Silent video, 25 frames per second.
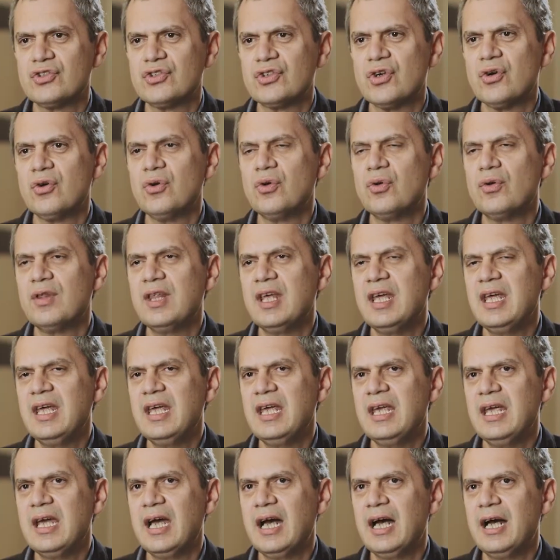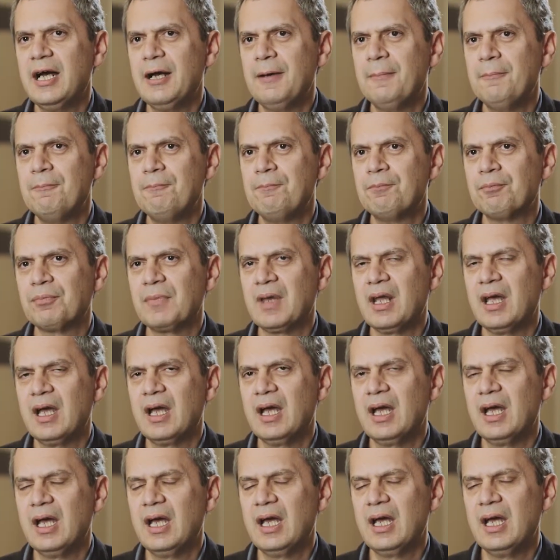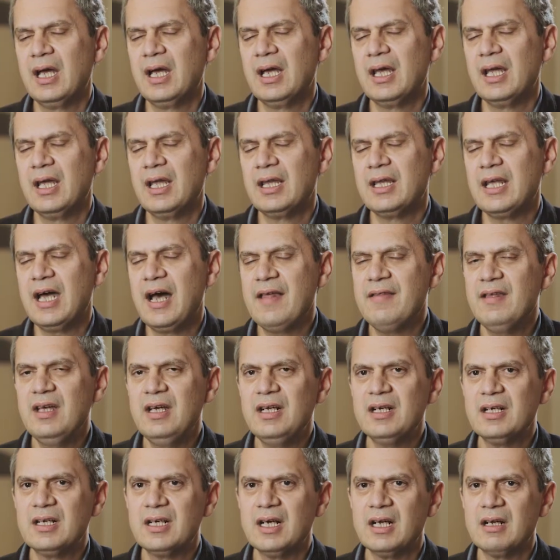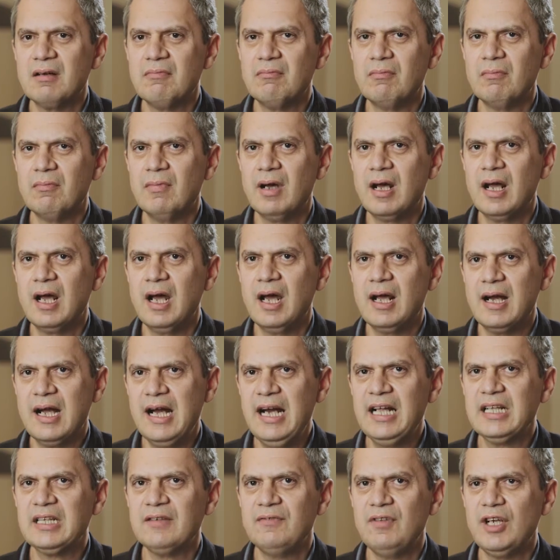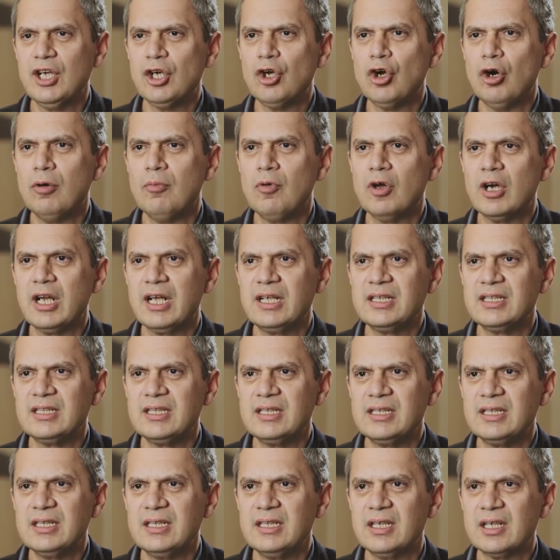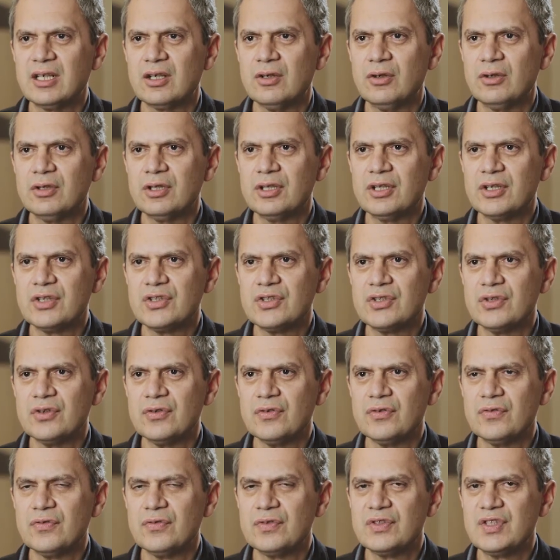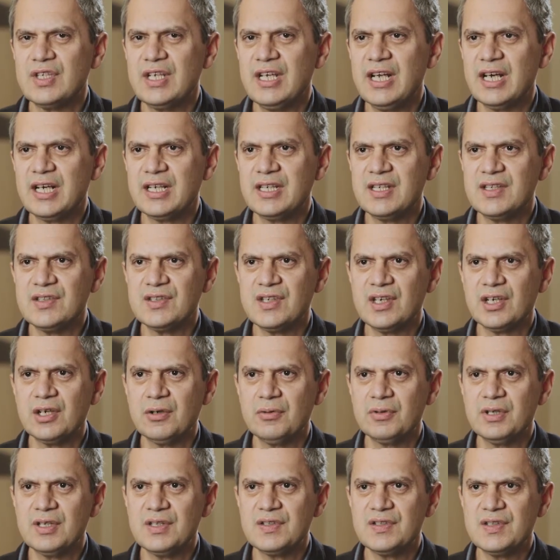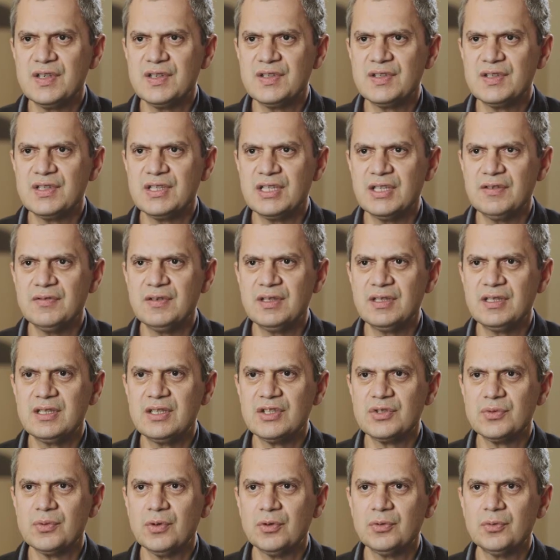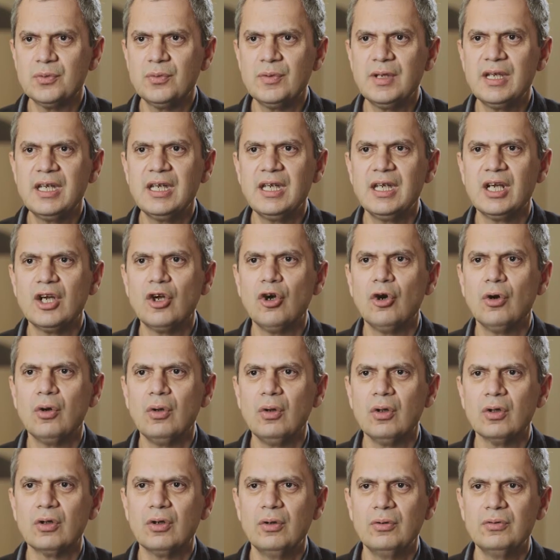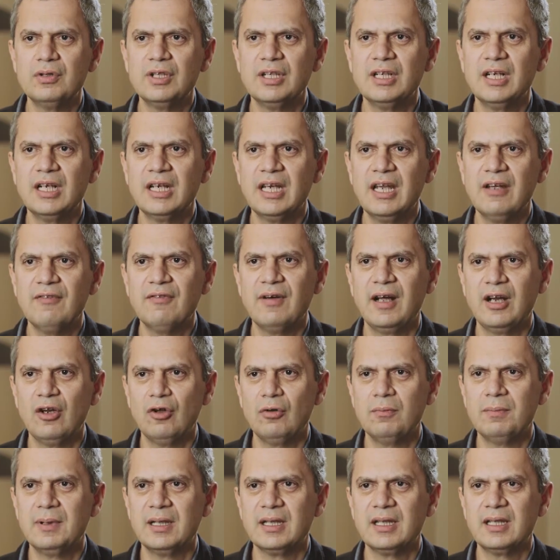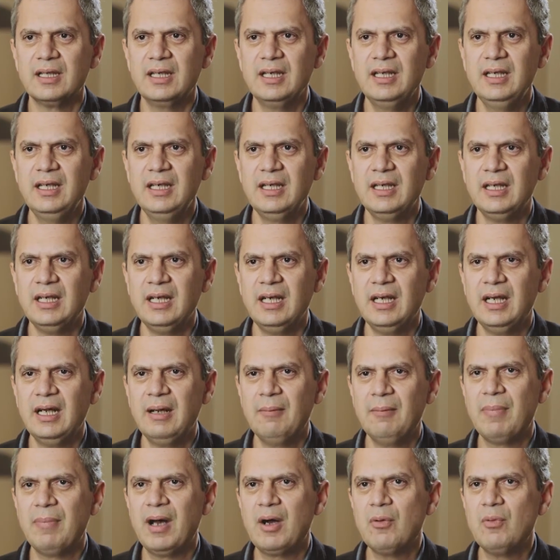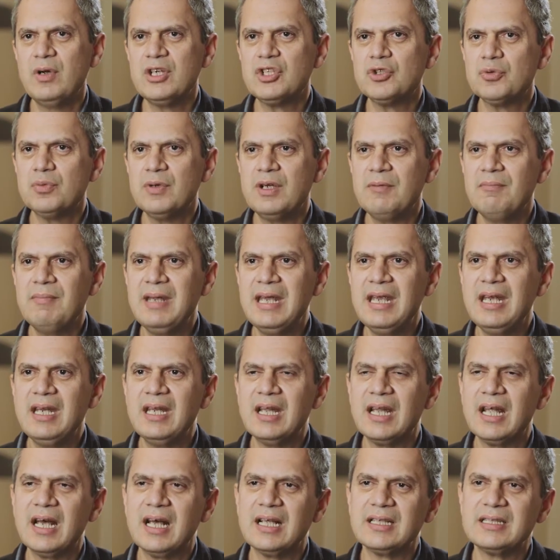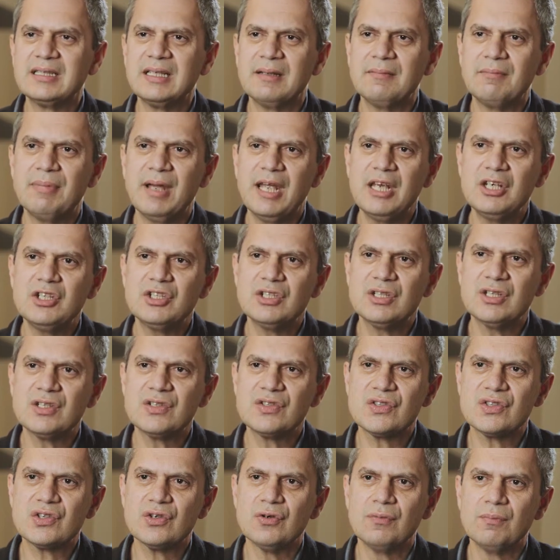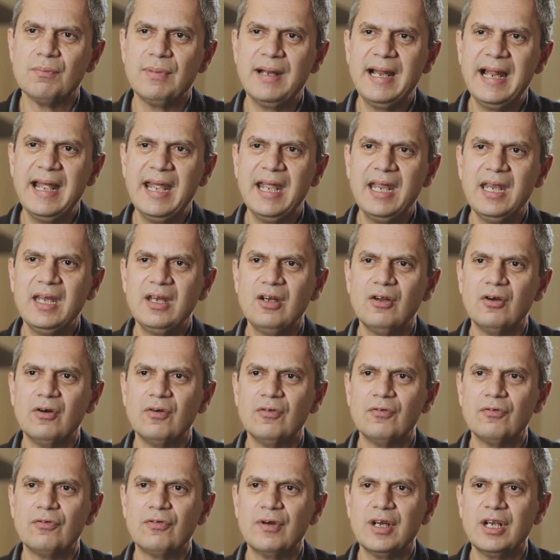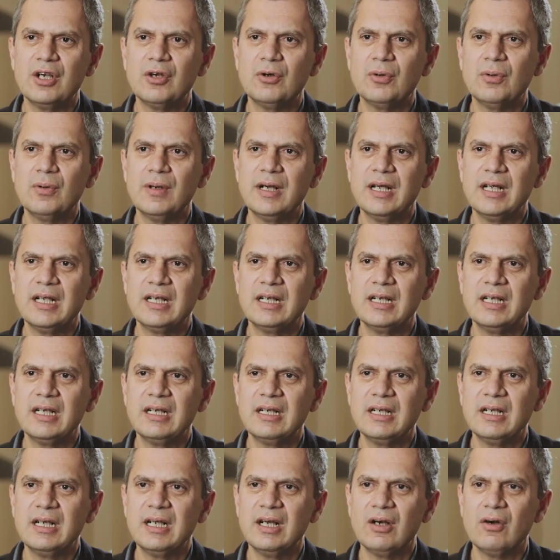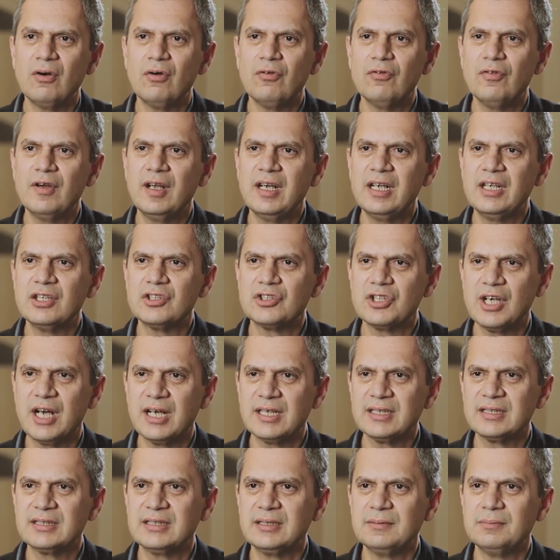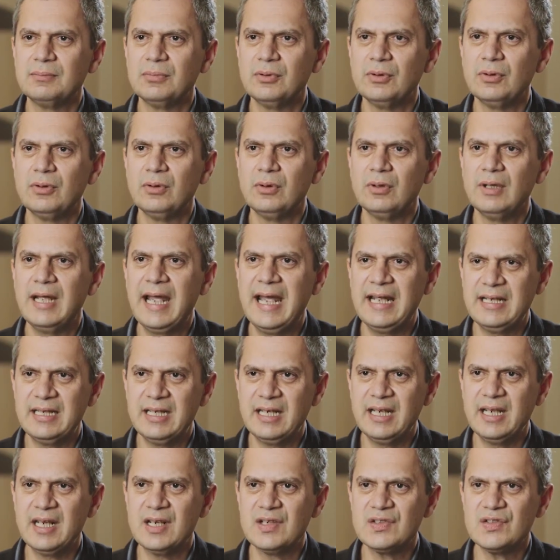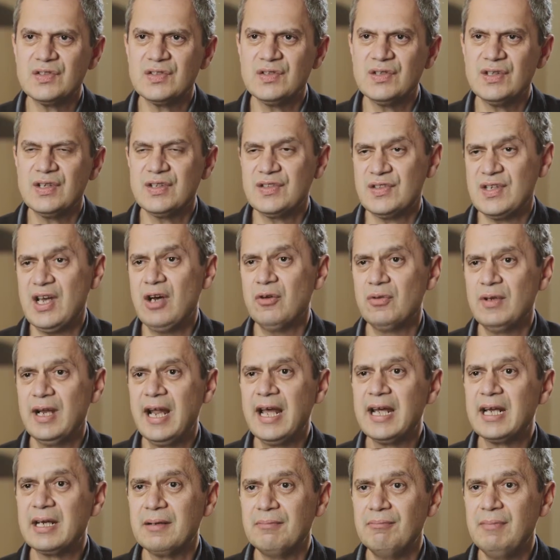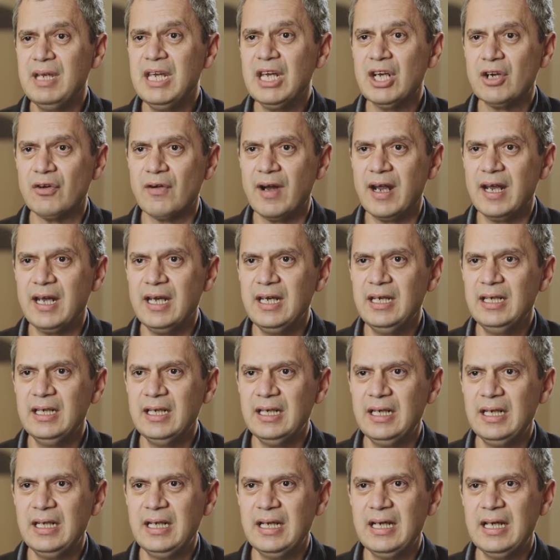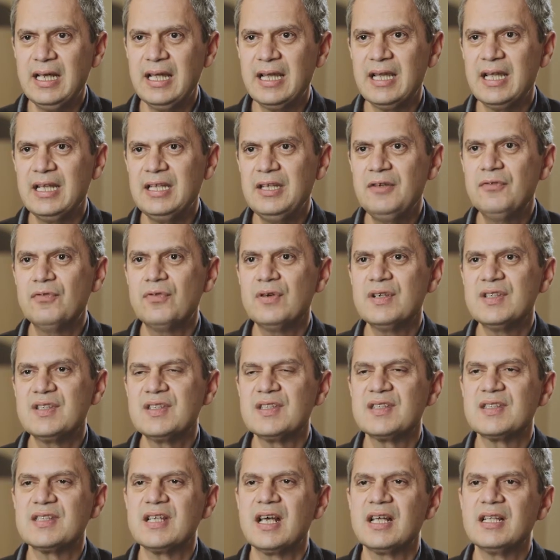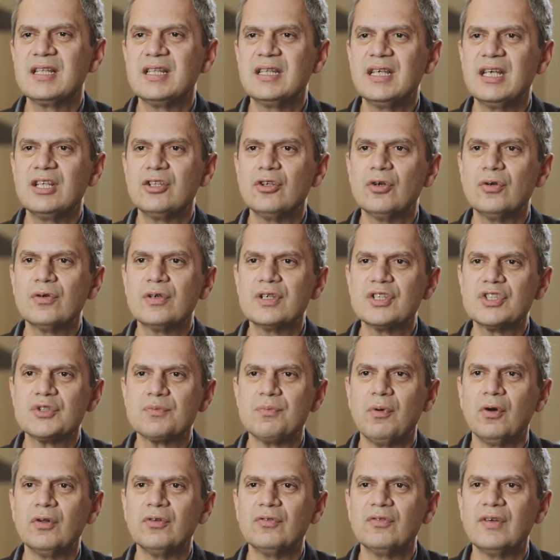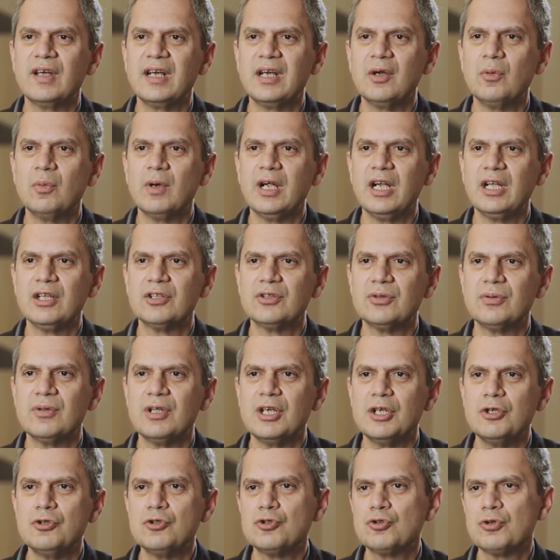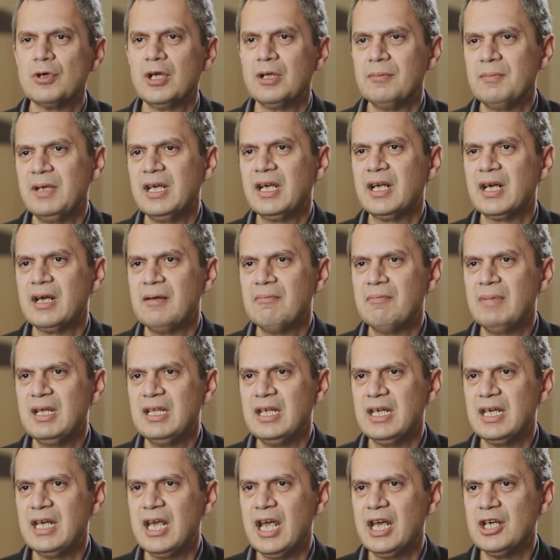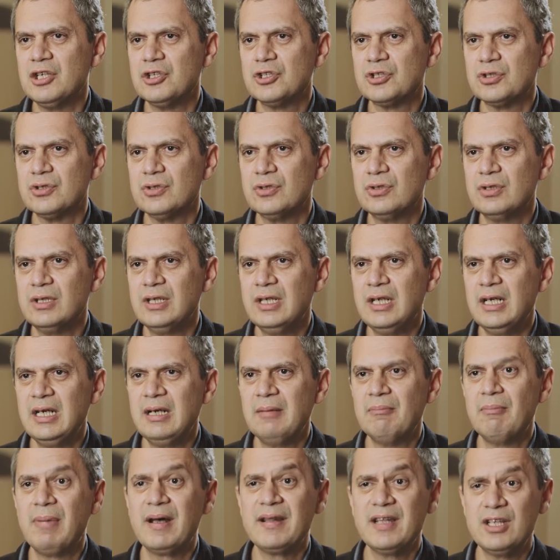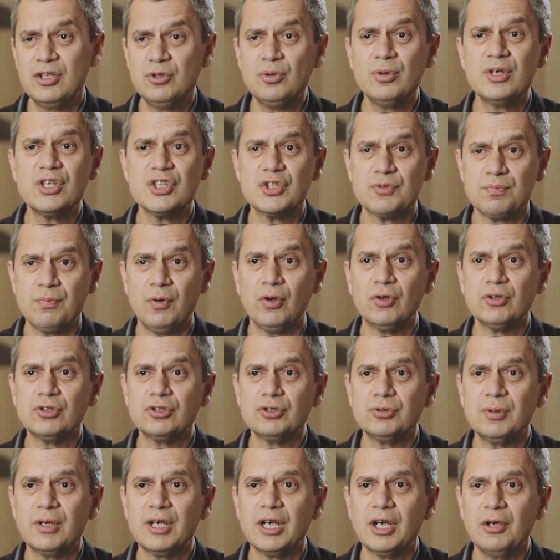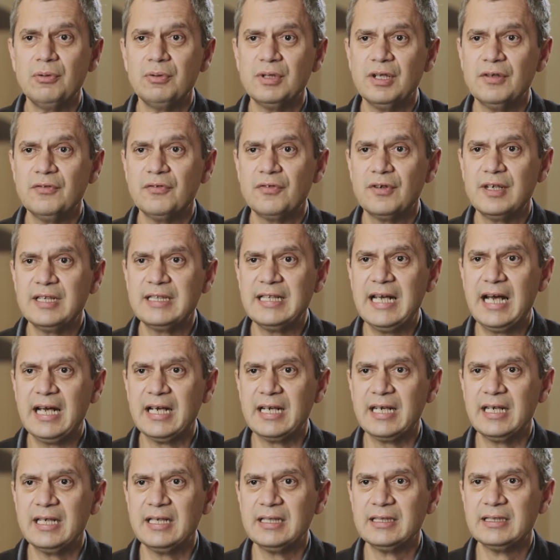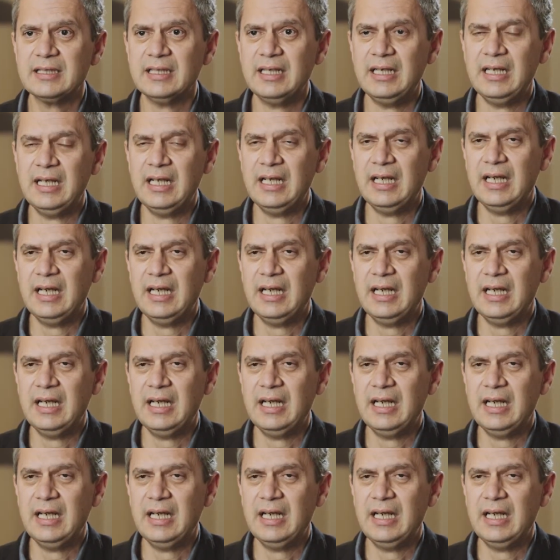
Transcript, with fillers: So the, um, uh, the other um, relatively common entity in the context of celiac disease and gluten sensitivity is what we call gluten encephalopathy, by which we mean that patients complain of frequent, often intractable headaches. They sound like migraine. The difference is that they don't respond very well to the usual migraine medication, but they do respond to a gluten-free diet.